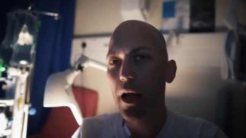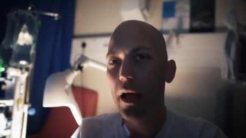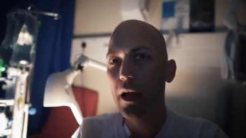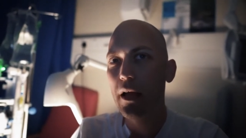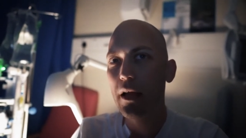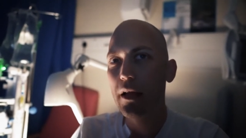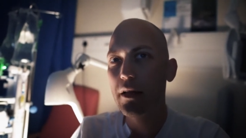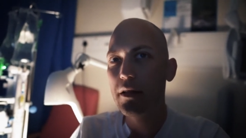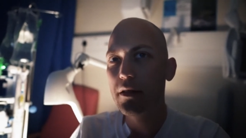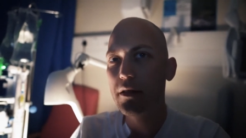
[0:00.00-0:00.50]

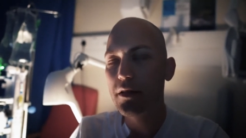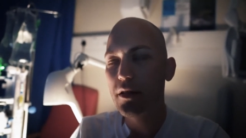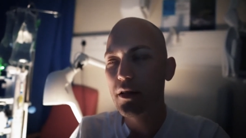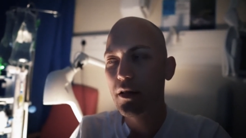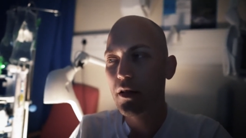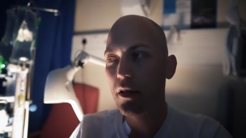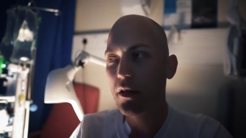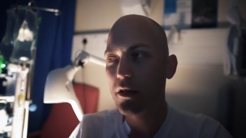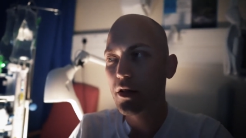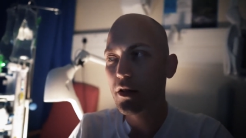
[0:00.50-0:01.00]
and
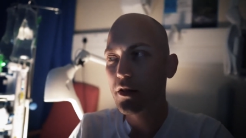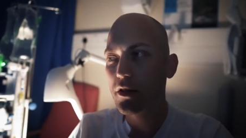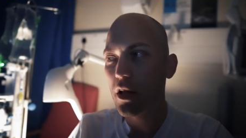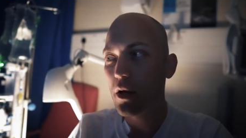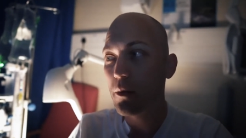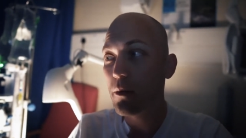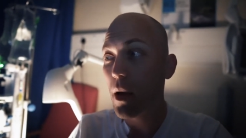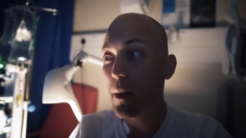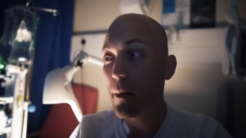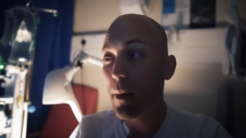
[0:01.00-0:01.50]
it turns
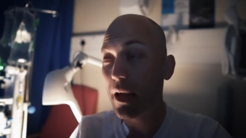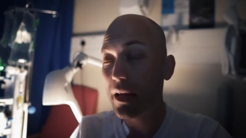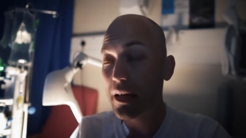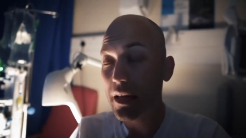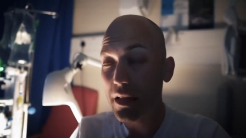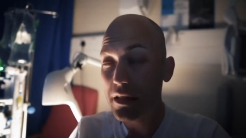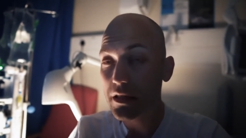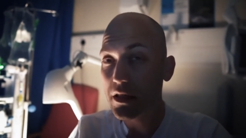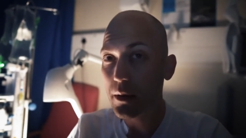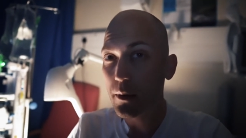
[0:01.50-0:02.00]
out my
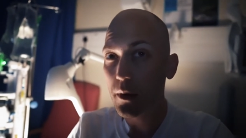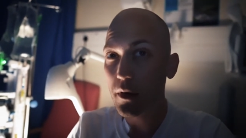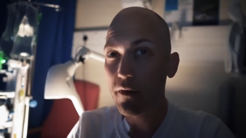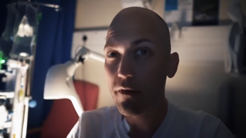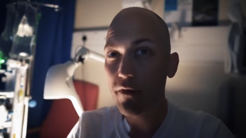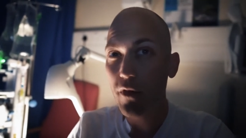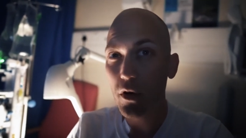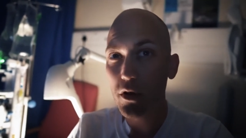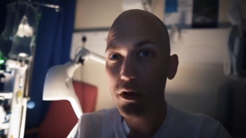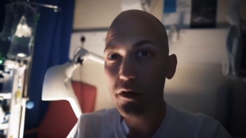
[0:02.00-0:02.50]
magnesium
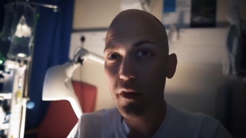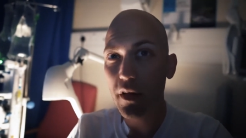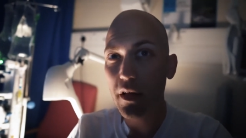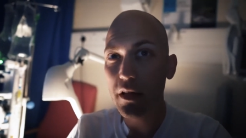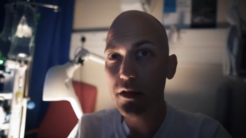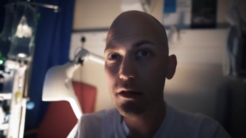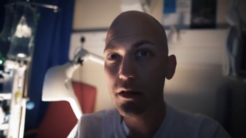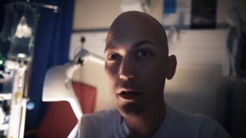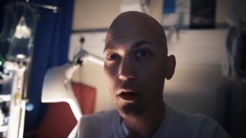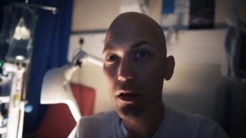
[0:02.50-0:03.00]
and
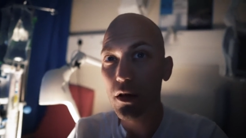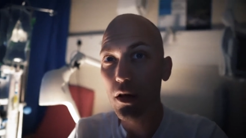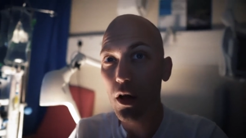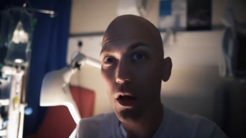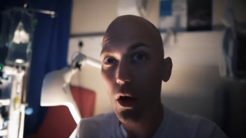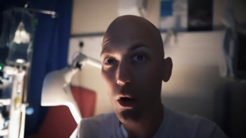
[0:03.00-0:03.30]
phosphates are